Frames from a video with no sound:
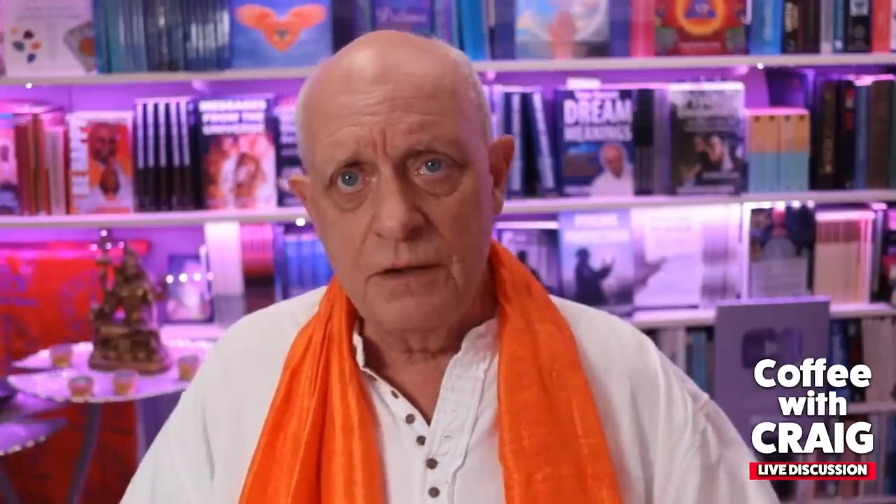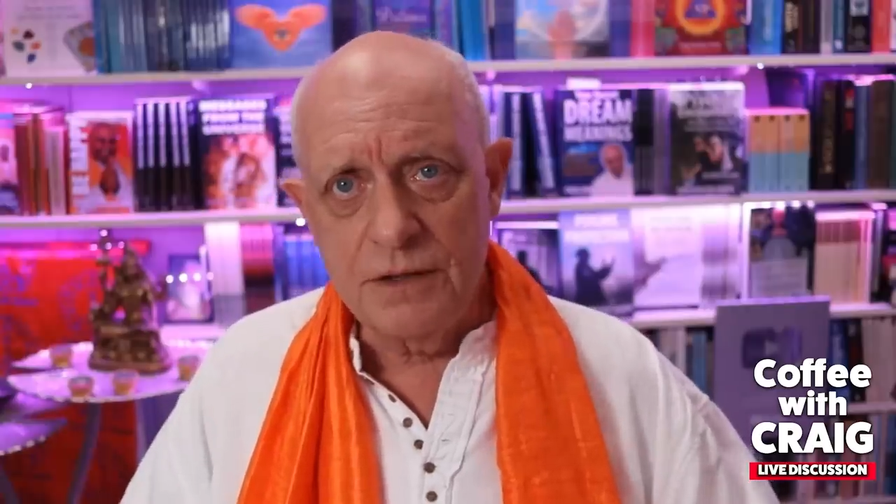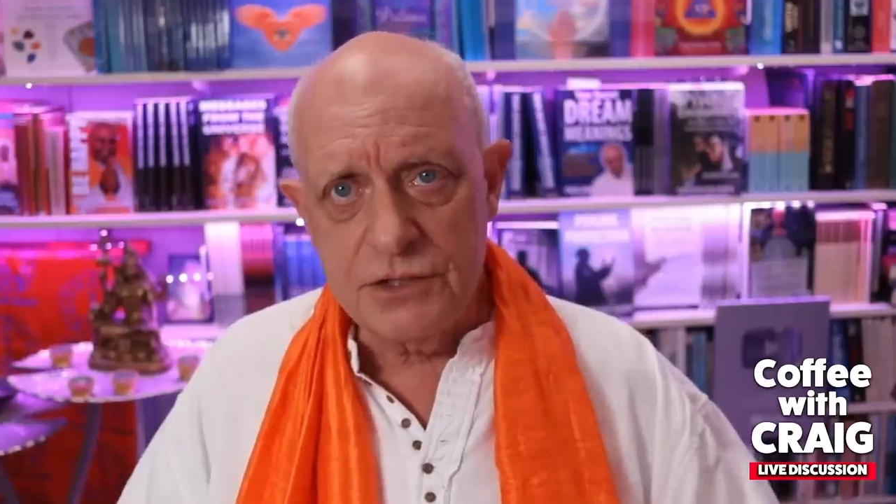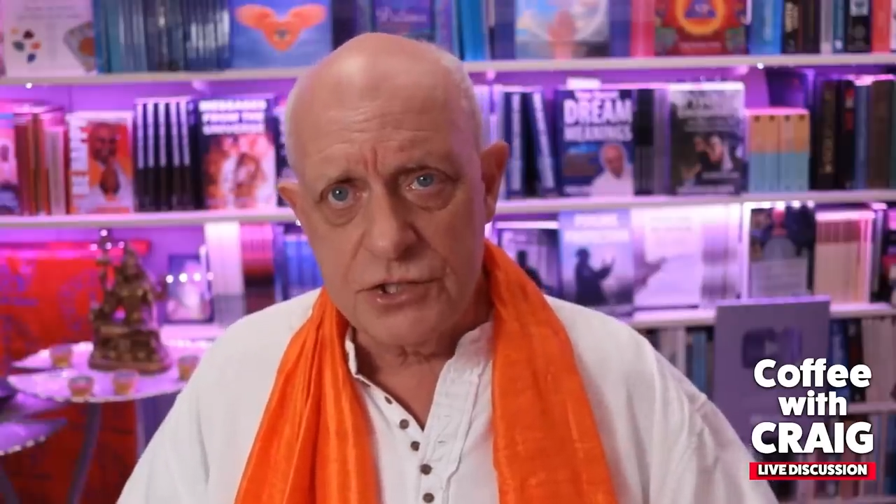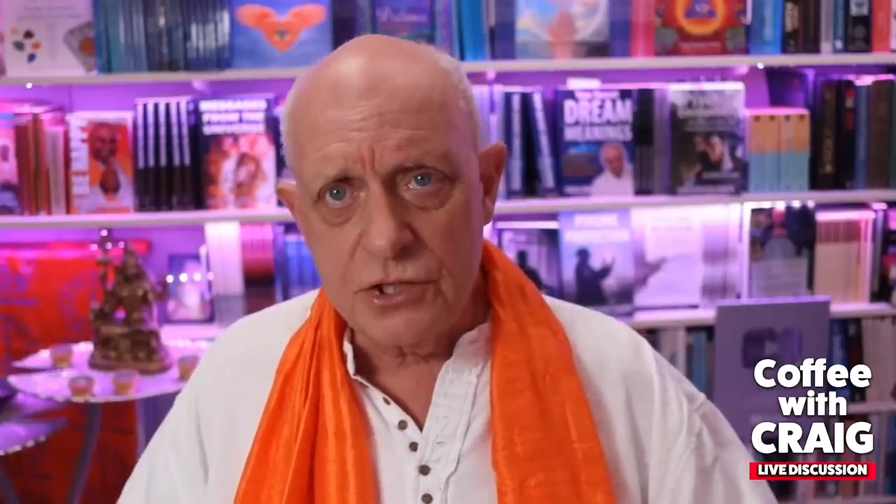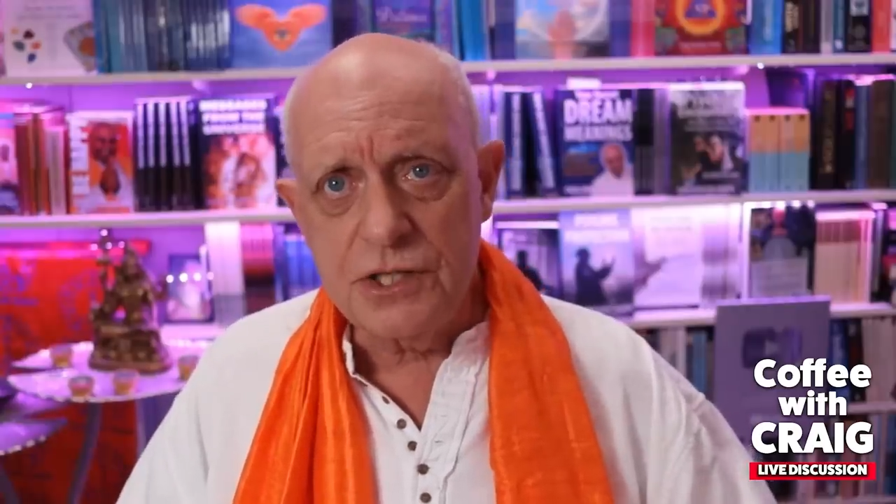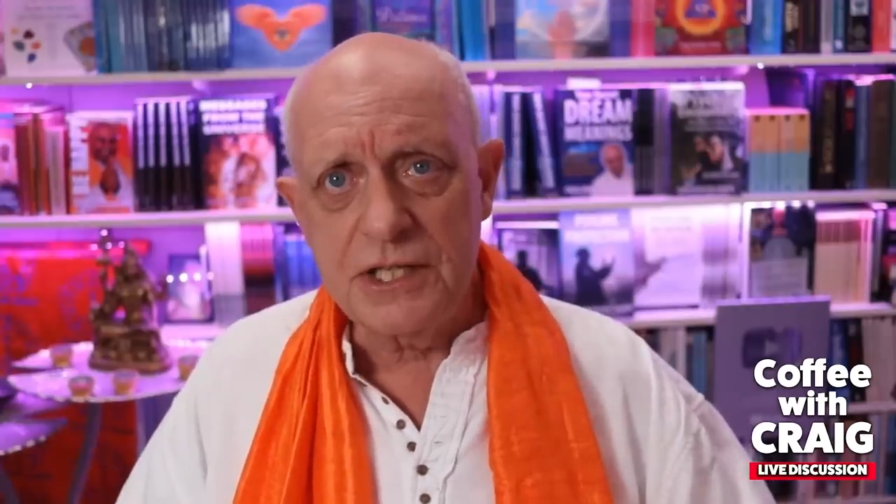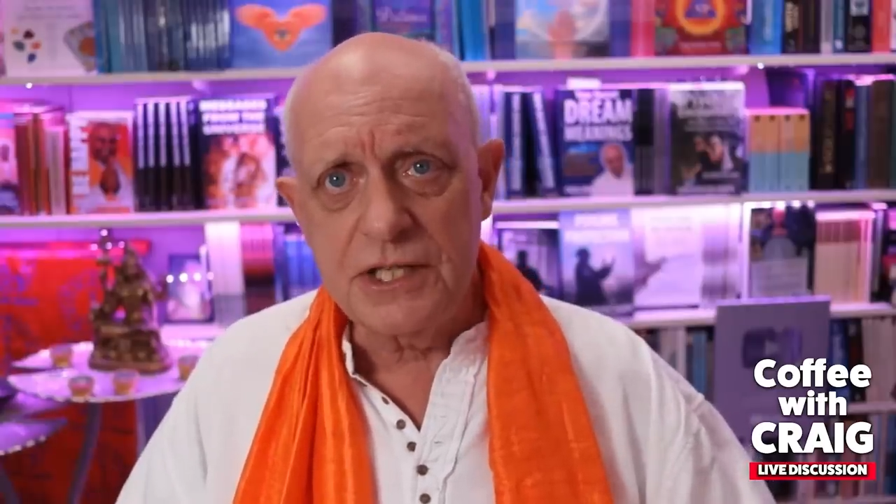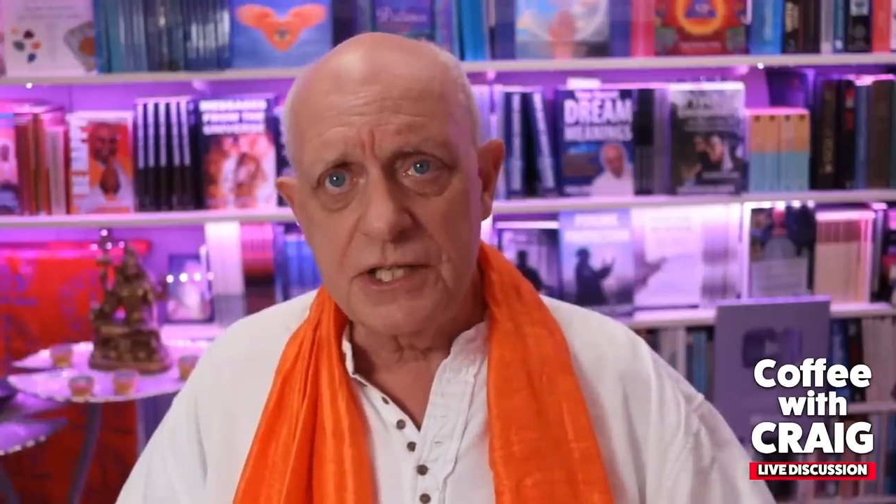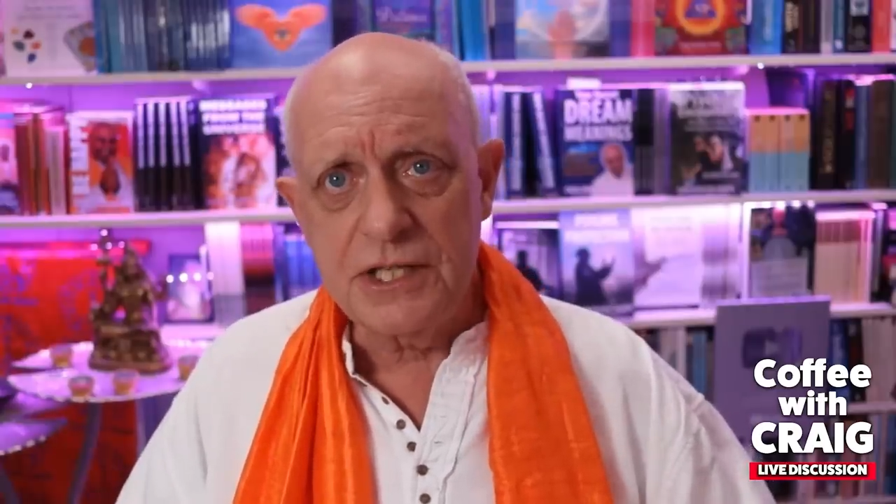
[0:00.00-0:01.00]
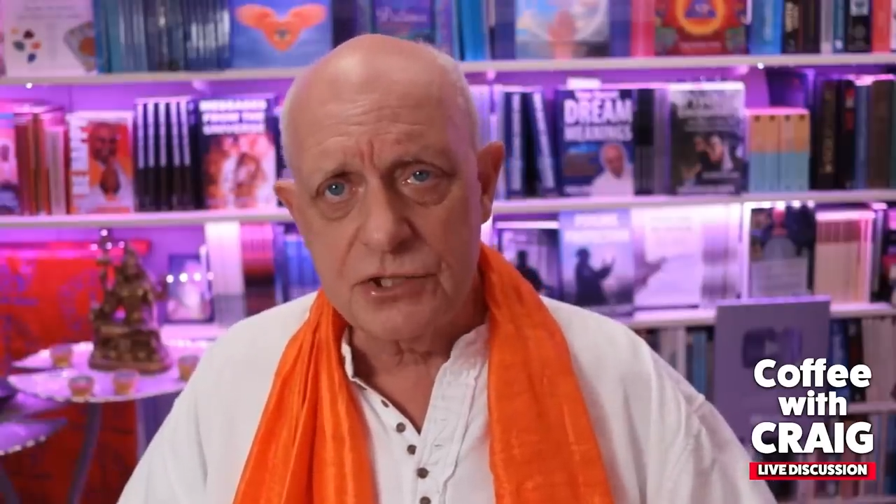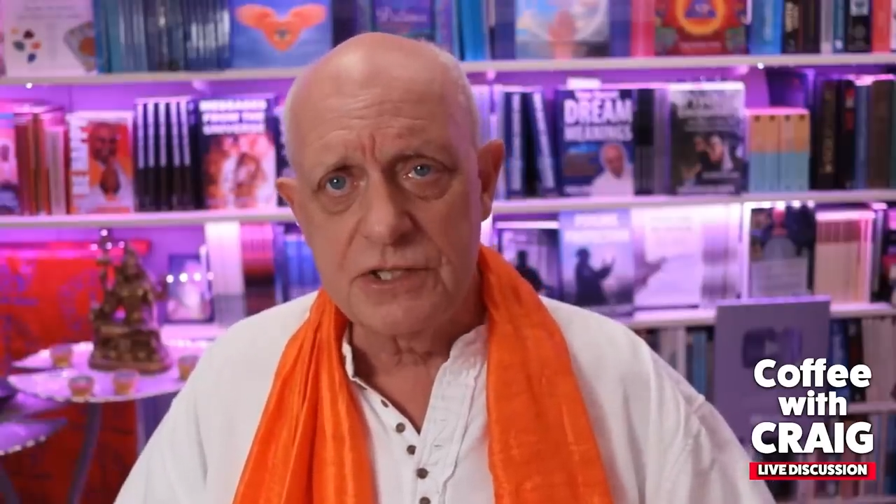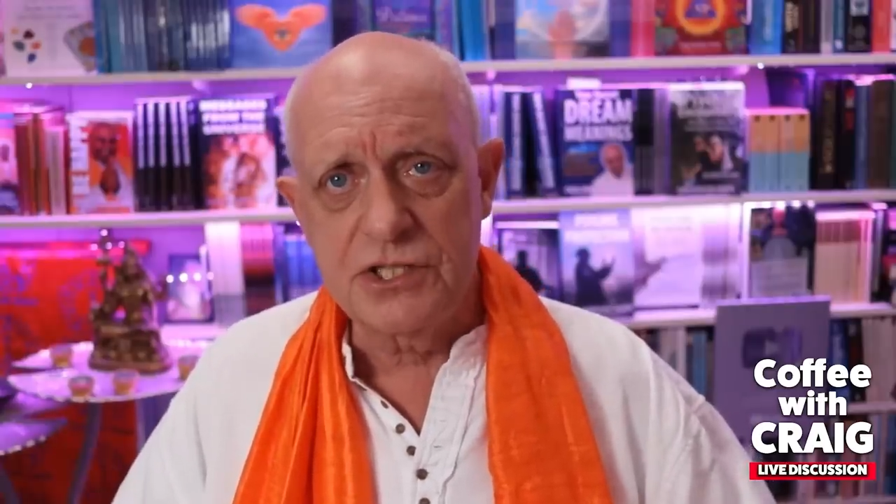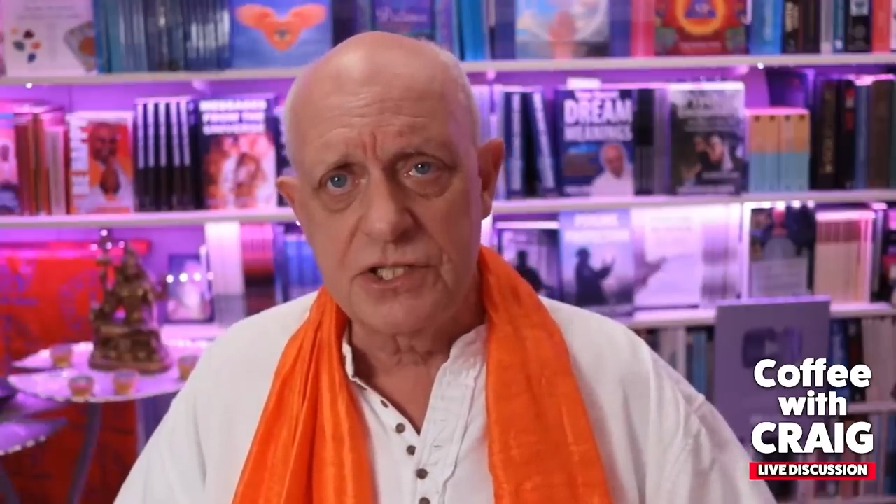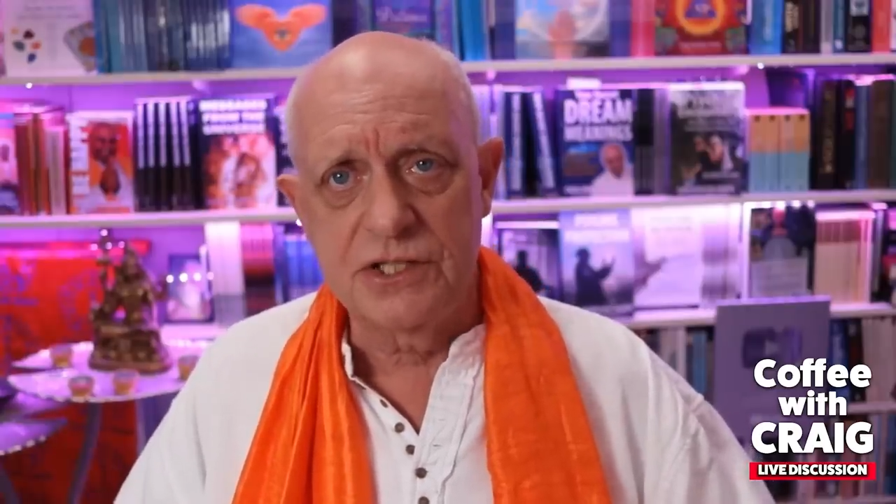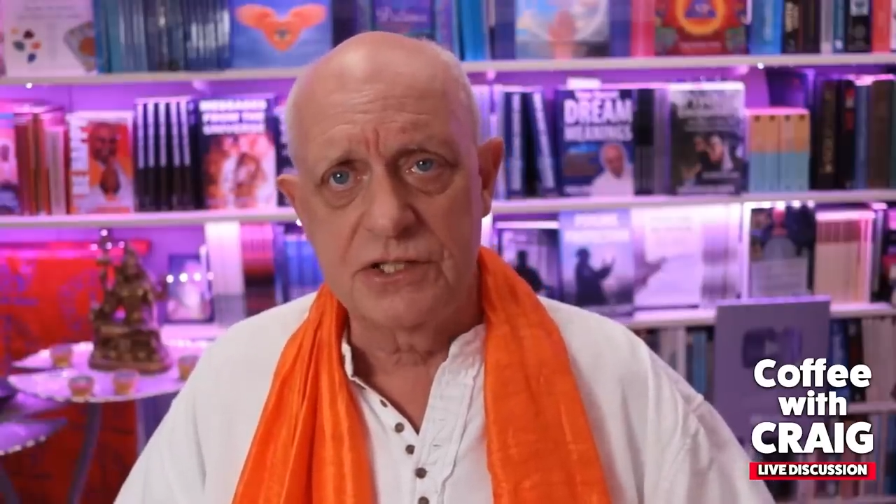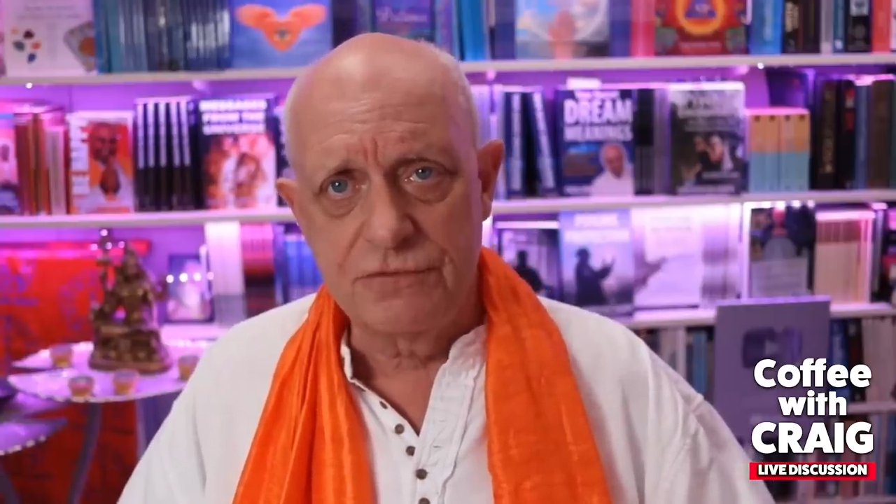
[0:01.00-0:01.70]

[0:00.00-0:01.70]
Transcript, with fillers: that certain characteristics